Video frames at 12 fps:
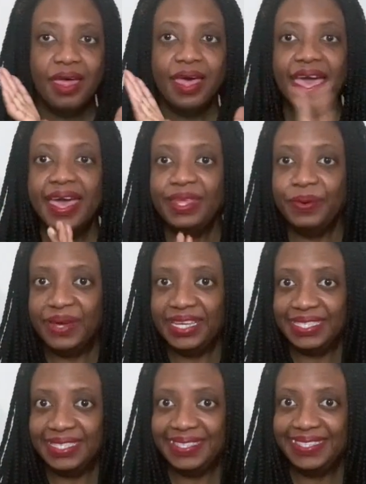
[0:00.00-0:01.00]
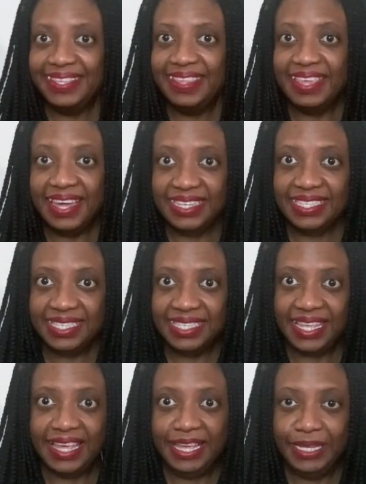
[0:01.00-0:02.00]
Anyways, that is to
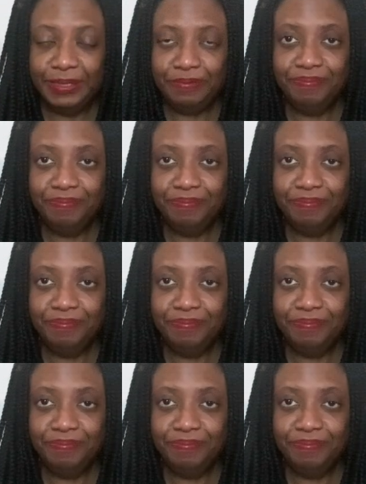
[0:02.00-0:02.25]
say,